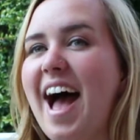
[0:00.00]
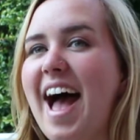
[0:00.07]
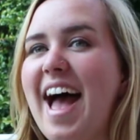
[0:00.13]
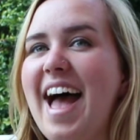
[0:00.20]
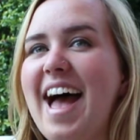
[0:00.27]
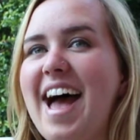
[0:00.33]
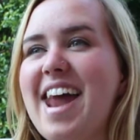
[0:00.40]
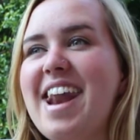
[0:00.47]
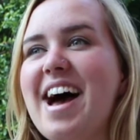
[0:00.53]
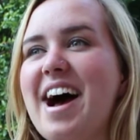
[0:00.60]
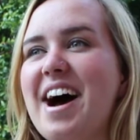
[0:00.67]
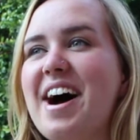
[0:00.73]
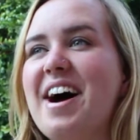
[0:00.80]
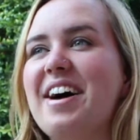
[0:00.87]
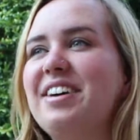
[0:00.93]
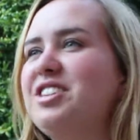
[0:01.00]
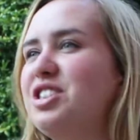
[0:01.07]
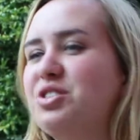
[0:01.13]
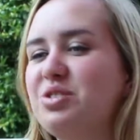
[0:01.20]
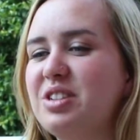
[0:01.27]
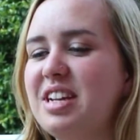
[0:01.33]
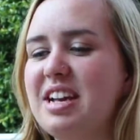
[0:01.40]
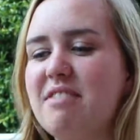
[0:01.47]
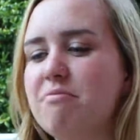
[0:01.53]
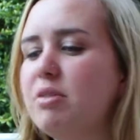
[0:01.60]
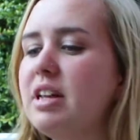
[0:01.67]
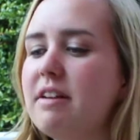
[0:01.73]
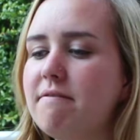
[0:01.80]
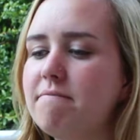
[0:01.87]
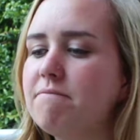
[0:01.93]
And it was just really
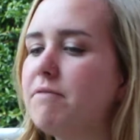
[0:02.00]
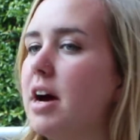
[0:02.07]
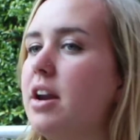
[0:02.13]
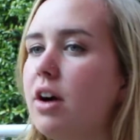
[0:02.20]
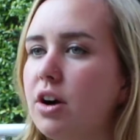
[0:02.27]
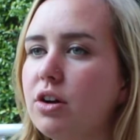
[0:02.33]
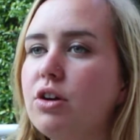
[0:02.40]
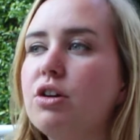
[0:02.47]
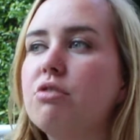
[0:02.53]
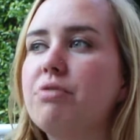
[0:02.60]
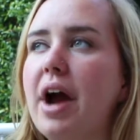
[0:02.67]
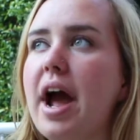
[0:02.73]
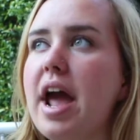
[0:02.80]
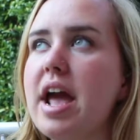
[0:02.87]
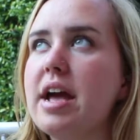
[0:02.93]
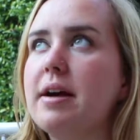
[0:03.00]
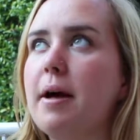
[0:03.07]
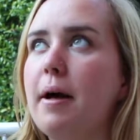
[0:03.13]
fun article to write.